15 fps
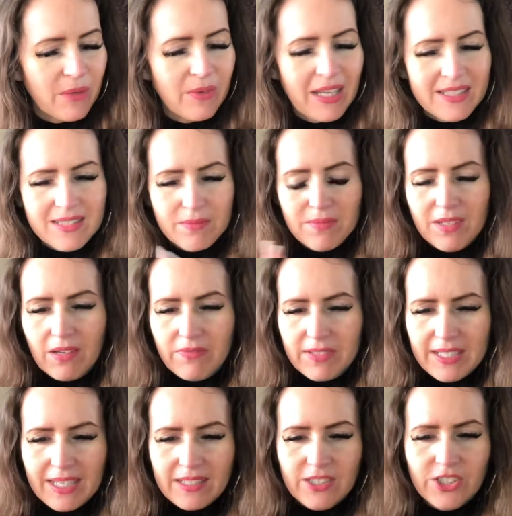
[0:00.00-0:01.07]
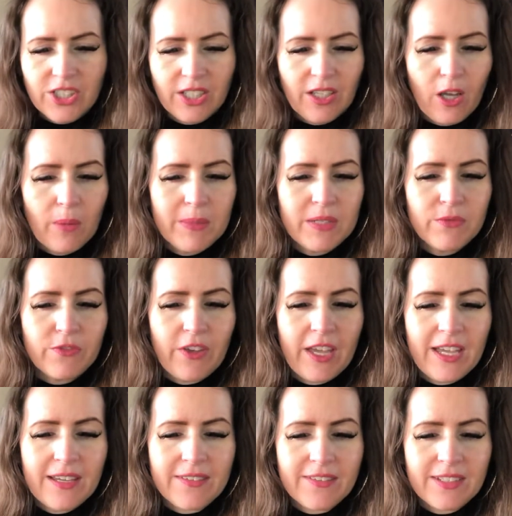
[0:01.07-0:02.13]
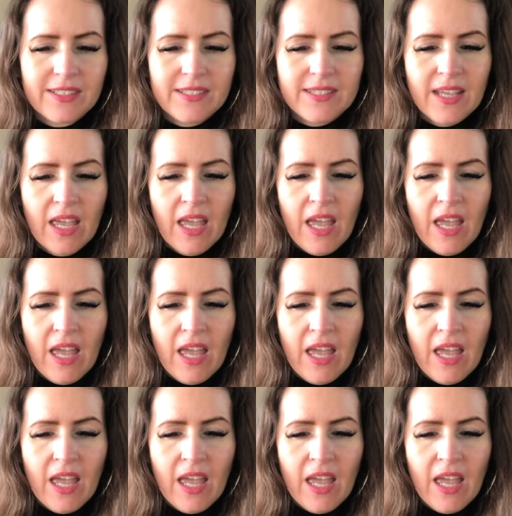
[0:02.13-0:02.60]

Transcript: We had some lovely energy coming in for Aries.